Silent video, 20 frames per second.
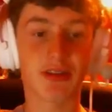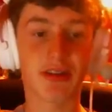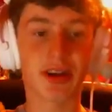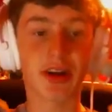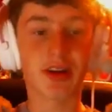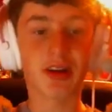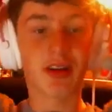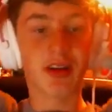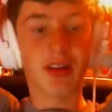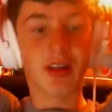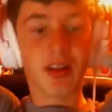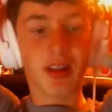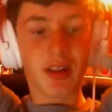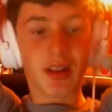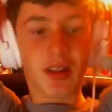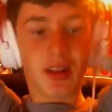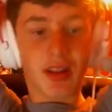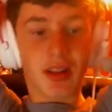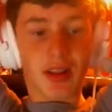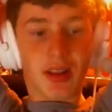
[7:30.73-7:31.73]
queue will
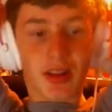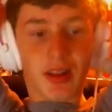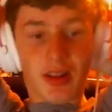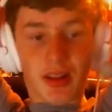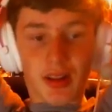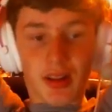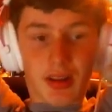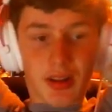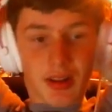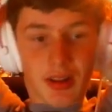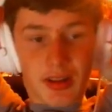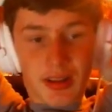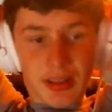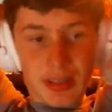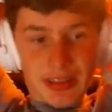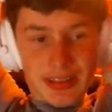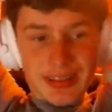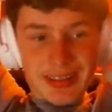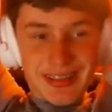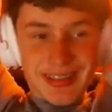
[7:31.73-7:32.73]
forever be NA solo
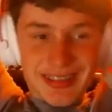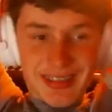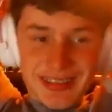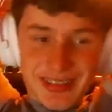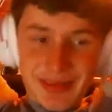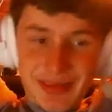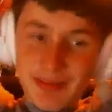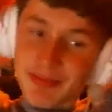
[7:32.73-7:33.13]
queue. I